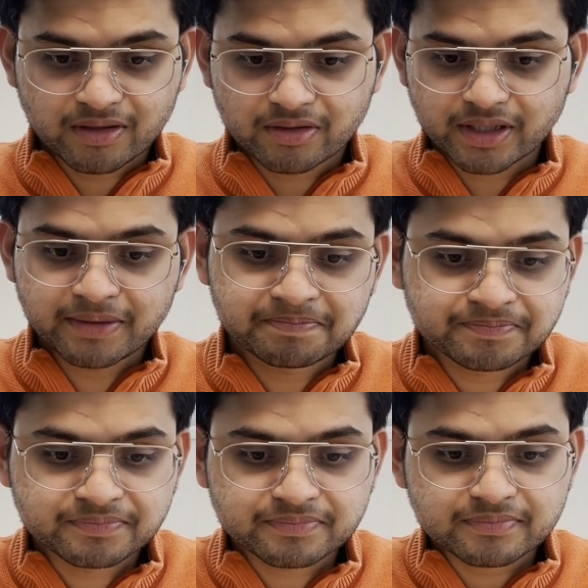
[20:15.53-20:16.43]
Okay.
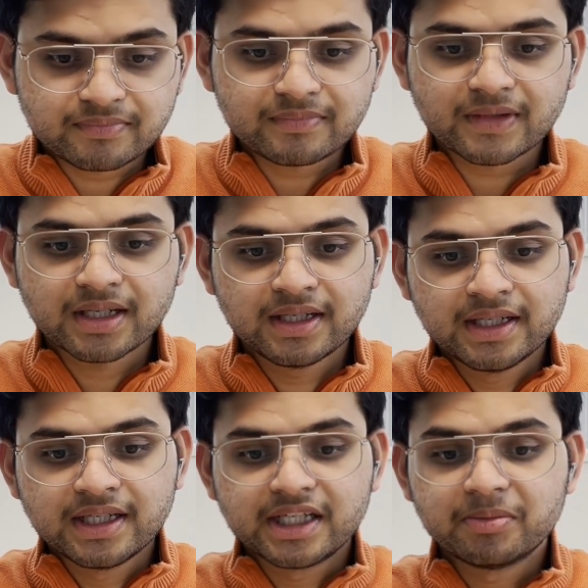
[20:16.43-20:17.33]

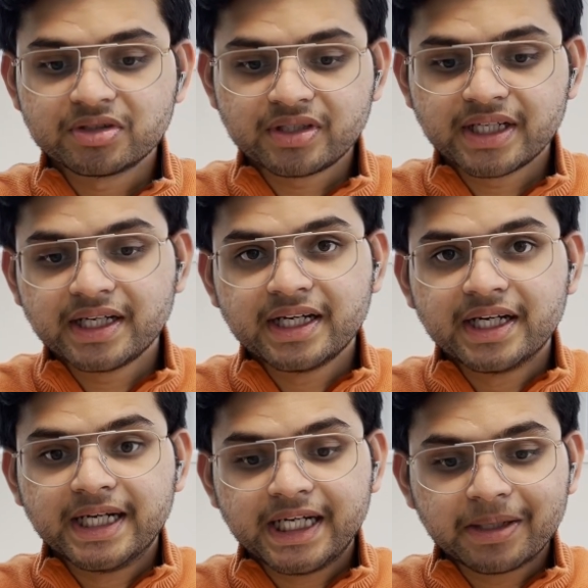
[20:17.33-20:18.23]
Number 3,
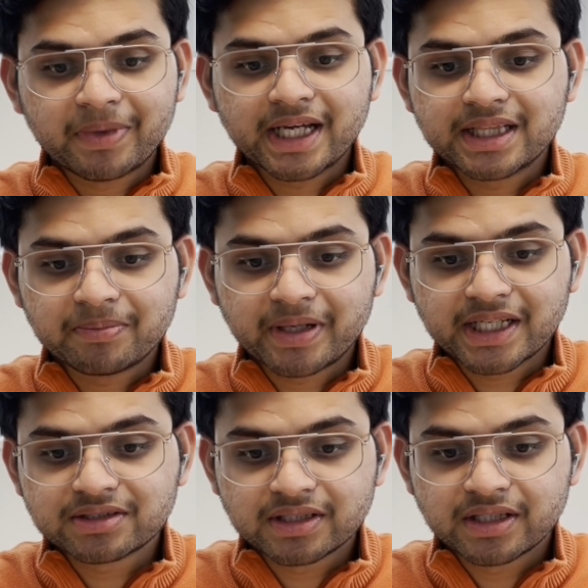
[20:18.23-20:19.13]
determine the
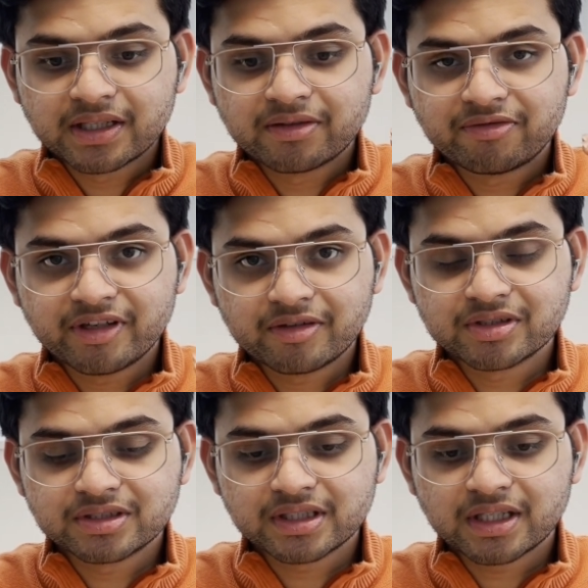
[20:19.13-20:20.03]
breaks
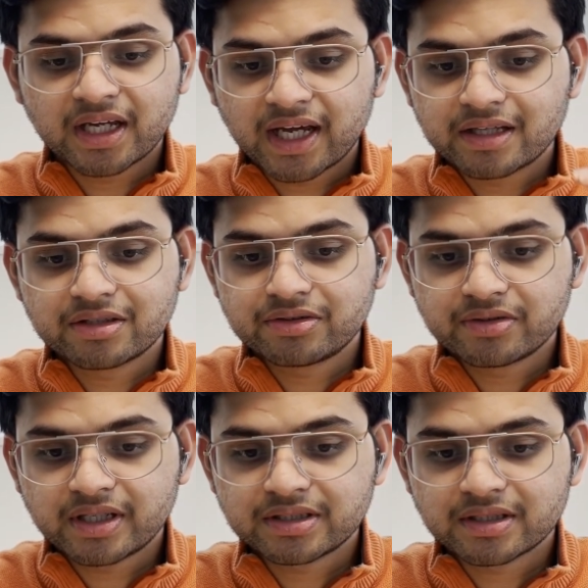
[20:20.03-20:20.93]
frequency and the
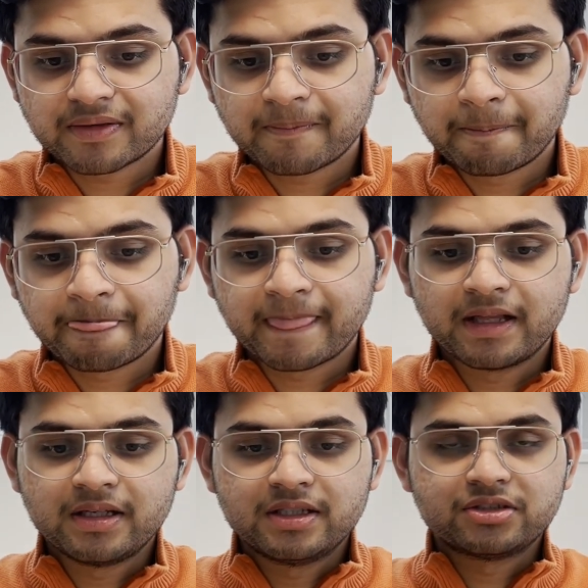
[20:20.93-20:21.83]
duration.
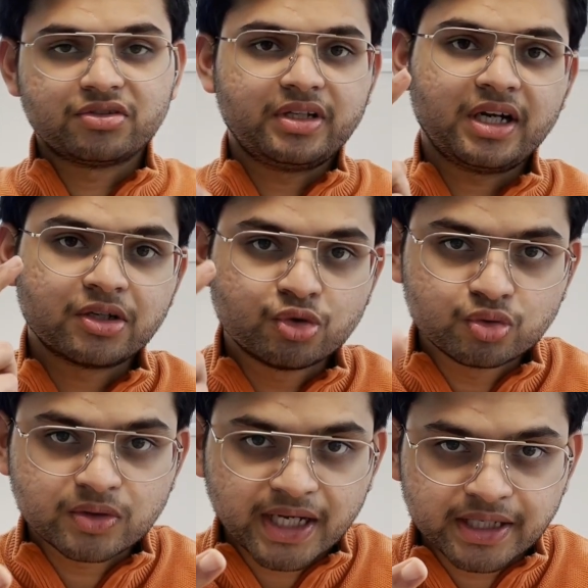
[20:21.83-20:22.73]
So there are two
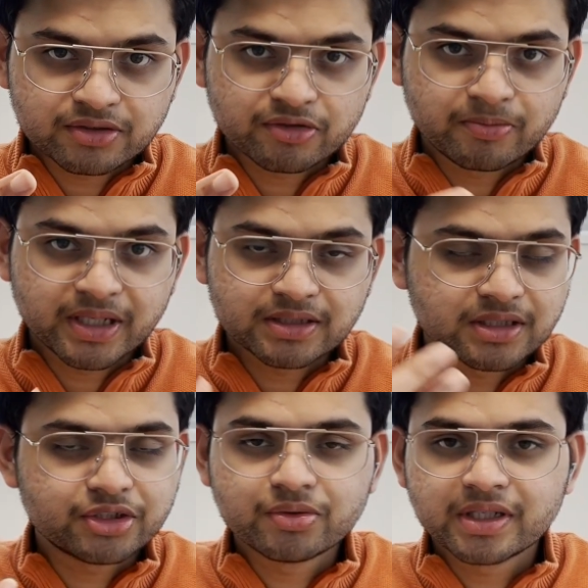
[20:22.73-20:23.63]
kinds of breaks
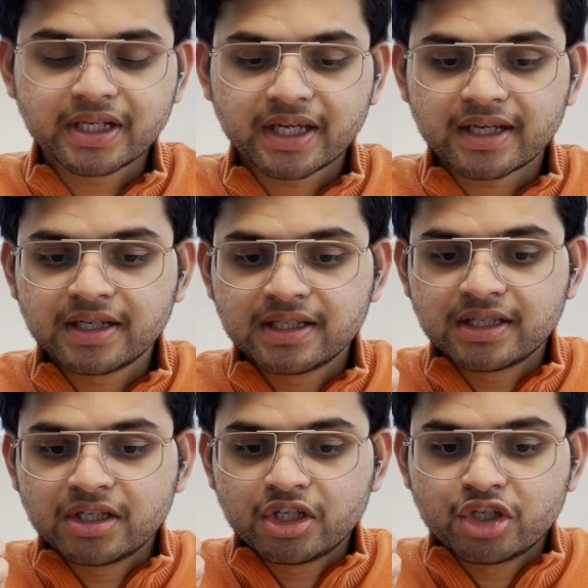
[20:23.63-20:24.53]
that you can take:
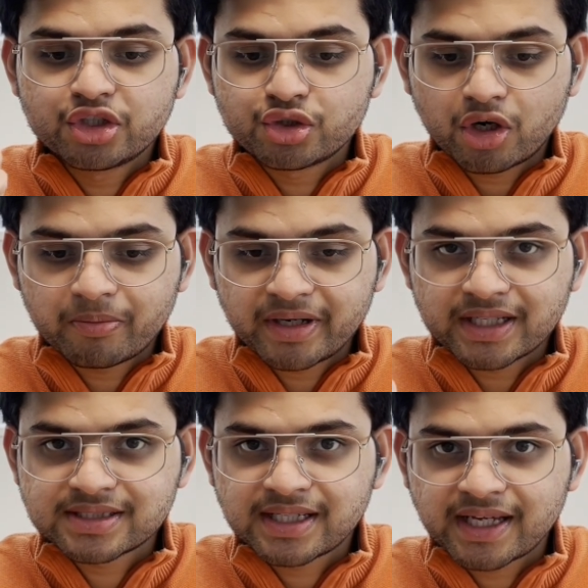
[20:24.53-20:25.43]
short
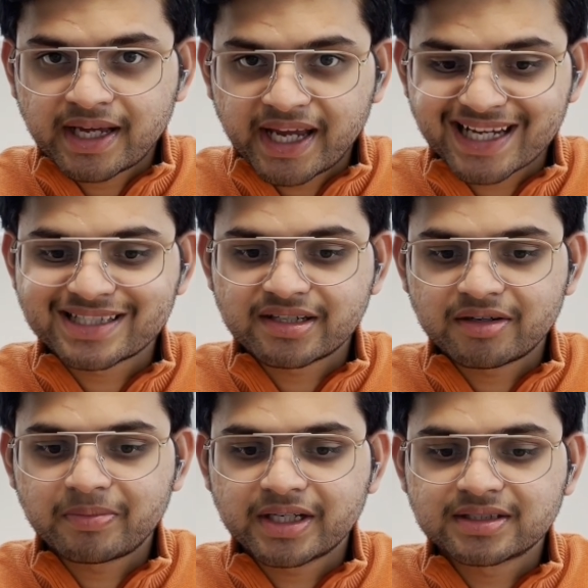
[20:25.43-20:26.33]
breaks, extended
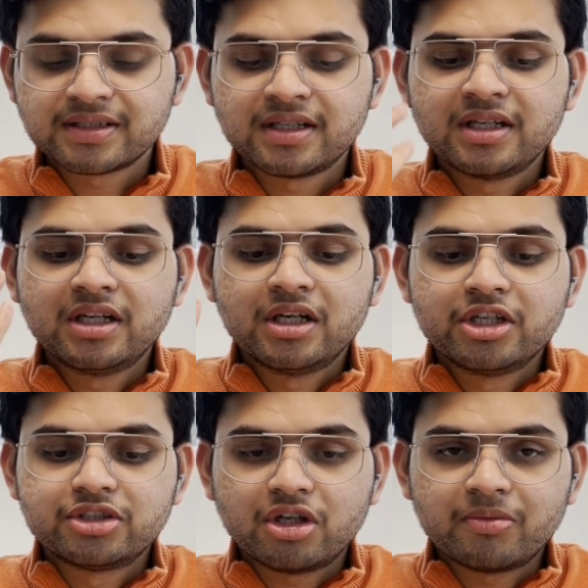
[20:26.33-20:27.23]
breaks.
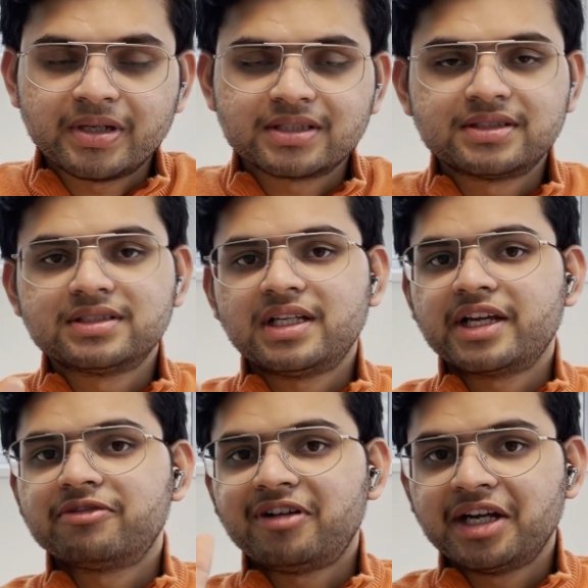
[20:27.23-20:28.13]
Short breaks is like
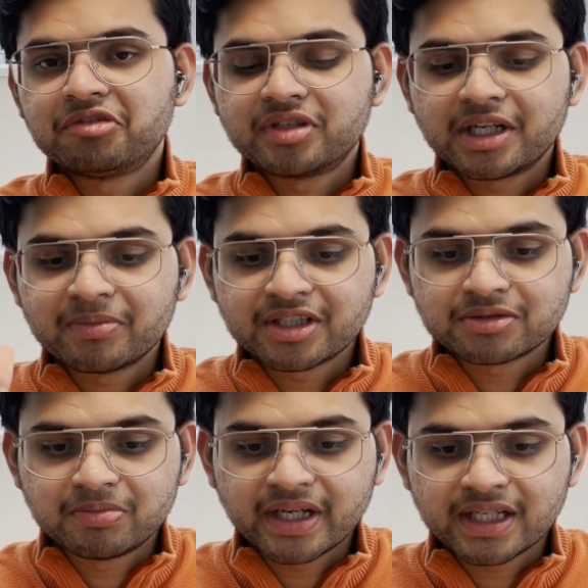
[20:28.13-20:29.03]
5 to 10 minutes
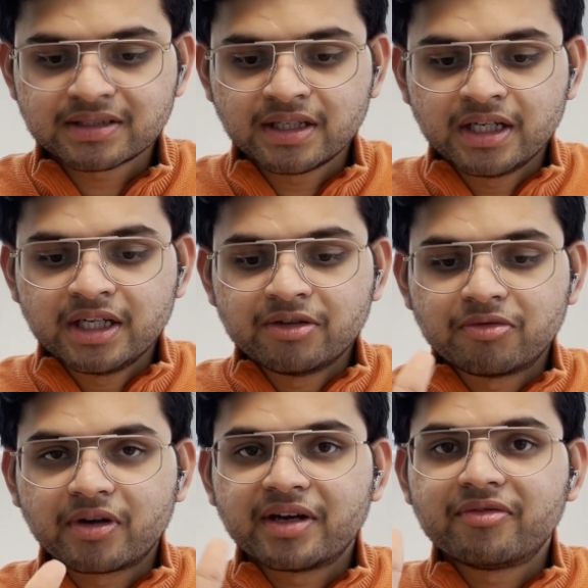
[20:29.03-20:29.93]
breaks
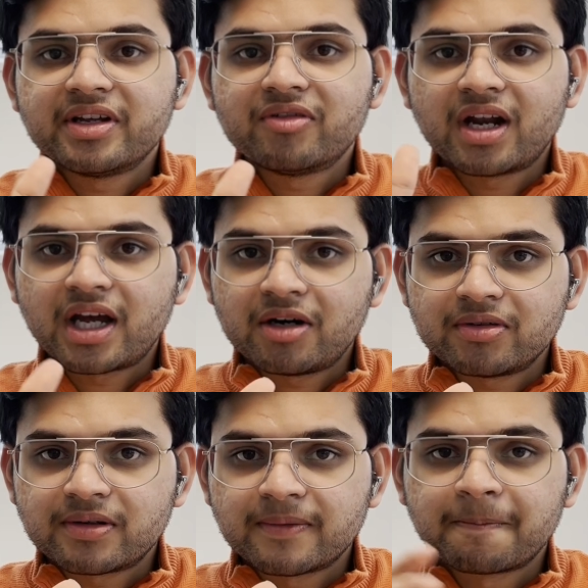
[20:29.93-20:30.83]
for every 1 hour.